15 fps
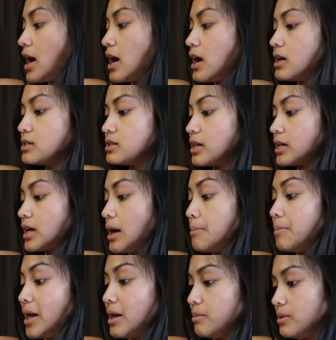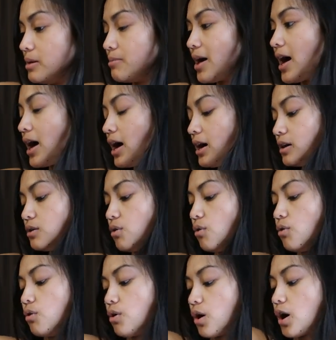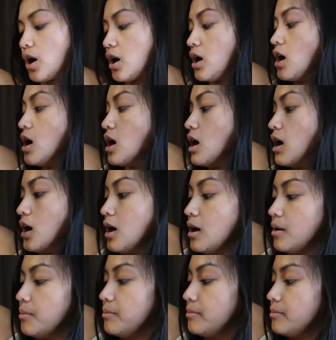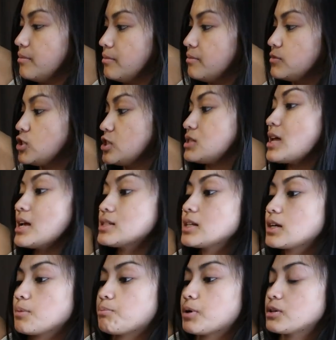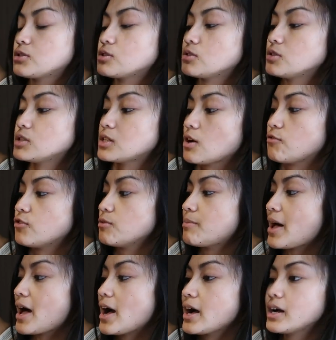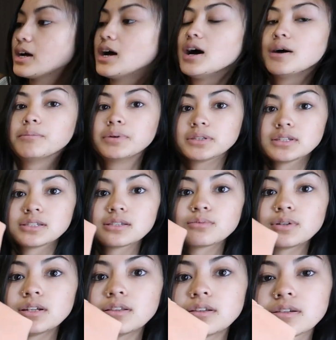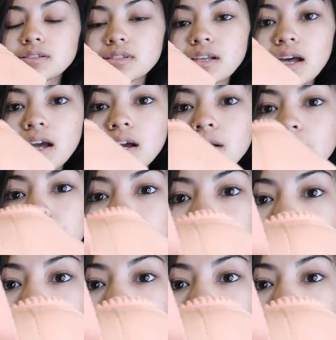as like a baby bag or um, just as like a personal duffel bag, but this is what it looks like.